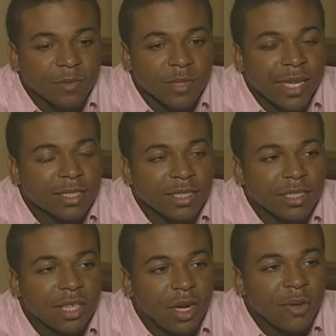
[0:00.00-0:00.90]
I
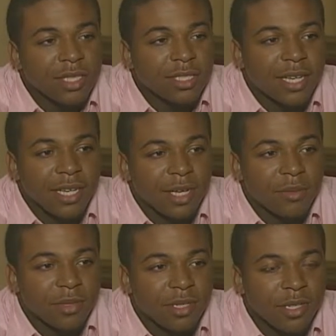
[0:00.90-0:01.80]
just always stay
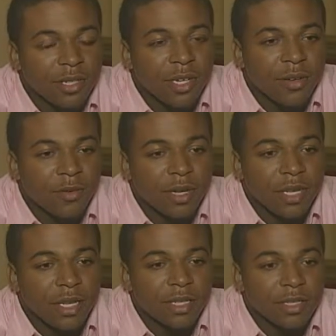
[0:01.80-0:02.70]
humble. You know, you never want
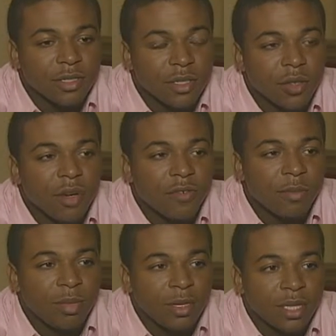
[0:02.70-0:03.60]
to get too
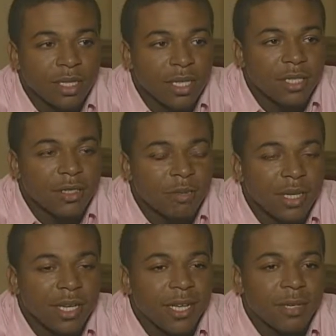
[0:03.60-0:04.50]
overboard and get too
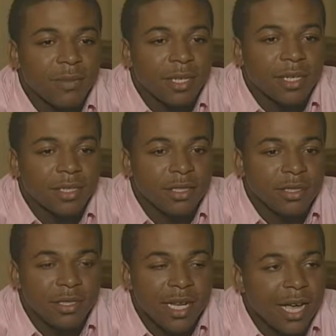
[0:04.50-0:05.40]
big-headed,
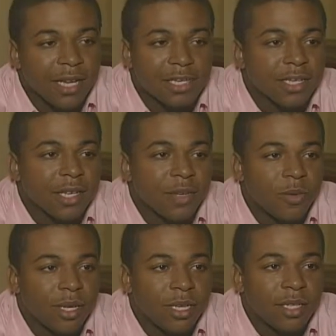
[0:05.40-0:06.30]
because God can take it
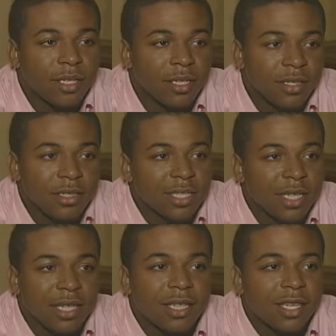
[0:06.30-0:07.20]
away just
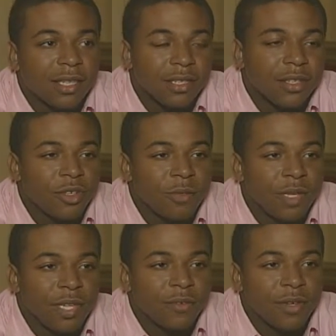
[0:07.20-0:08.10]
like that, and you'll be
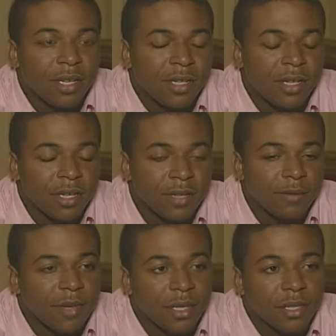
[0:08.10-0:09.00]
left with
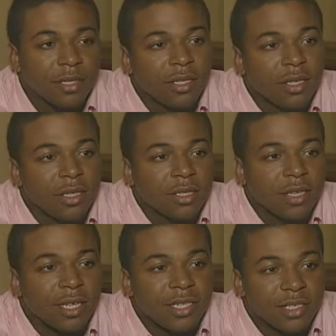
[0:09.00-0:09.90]
nothing. So
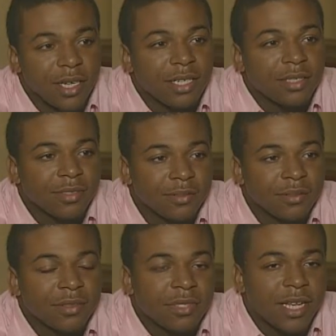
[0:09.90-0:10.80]
I just try to
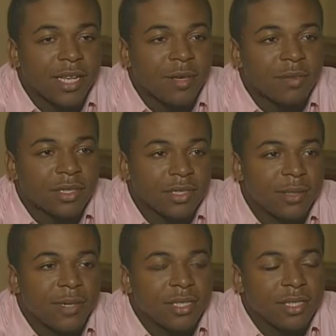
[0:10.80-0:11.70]
stay humble and to
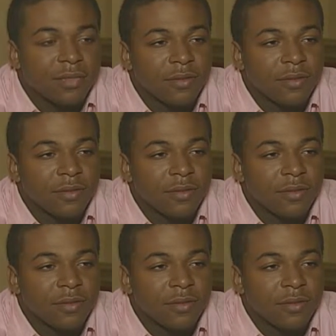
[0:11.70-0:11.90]
myself.